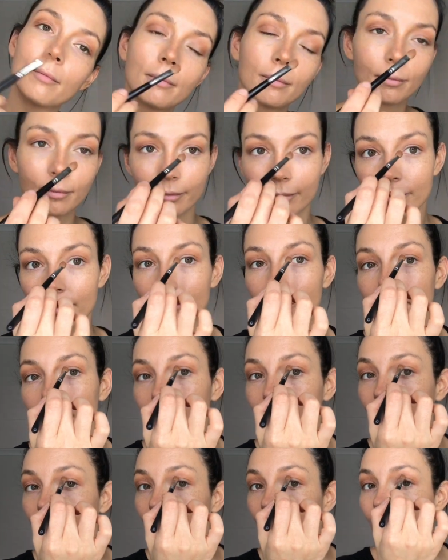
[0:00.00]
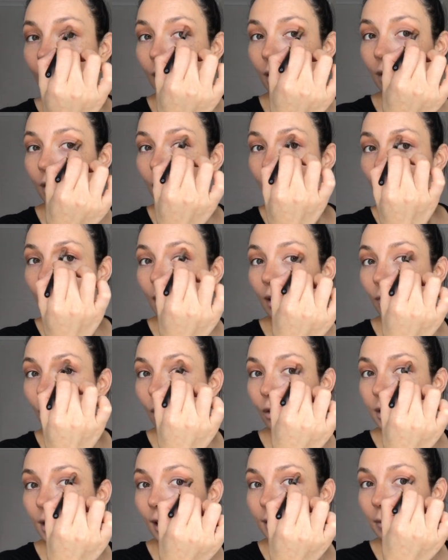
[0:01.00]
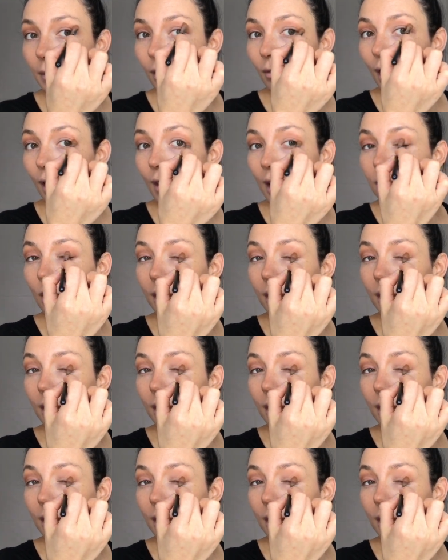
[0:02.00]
Nothing is said.